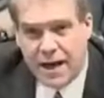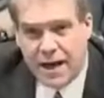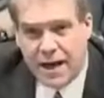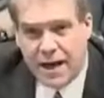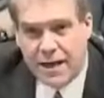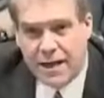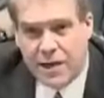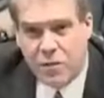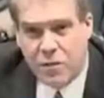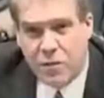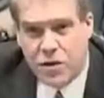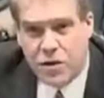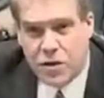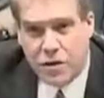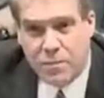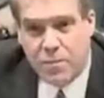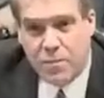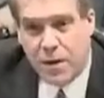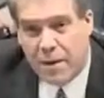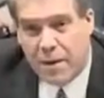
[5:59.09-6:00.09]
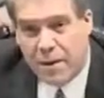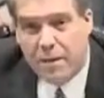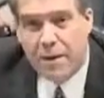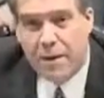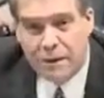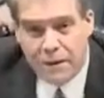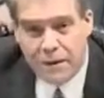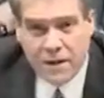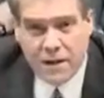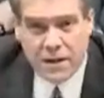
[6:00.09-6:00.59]
I think we should probably
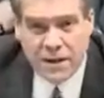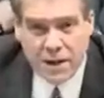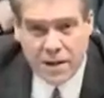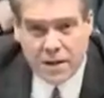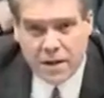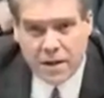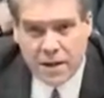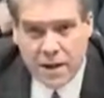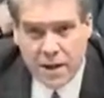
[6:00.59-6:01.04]
fund it